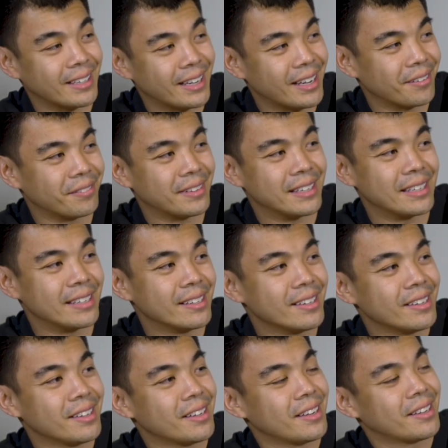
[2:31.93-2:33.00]
I have the
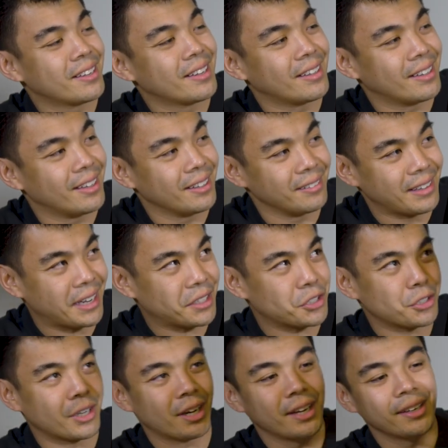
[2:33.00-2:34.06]

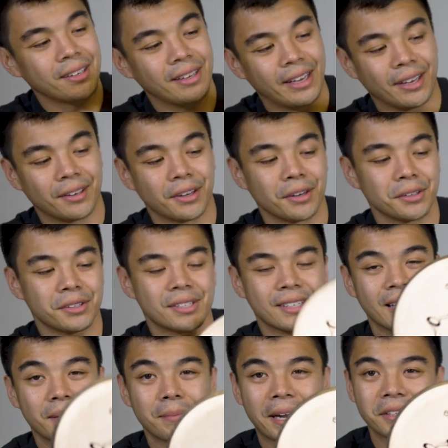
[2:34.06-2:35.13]
Electron anodes.
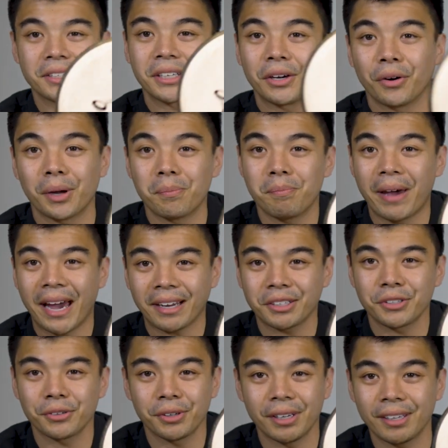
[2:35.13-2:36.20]
I'm actually going back
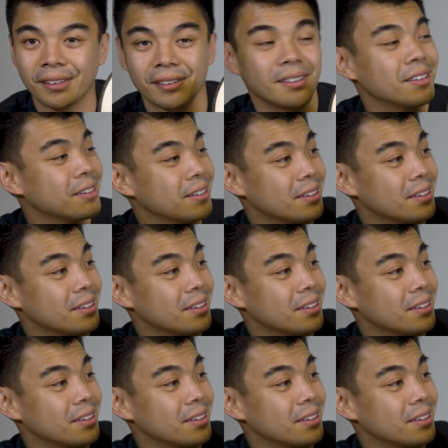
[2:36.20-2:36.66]
to it.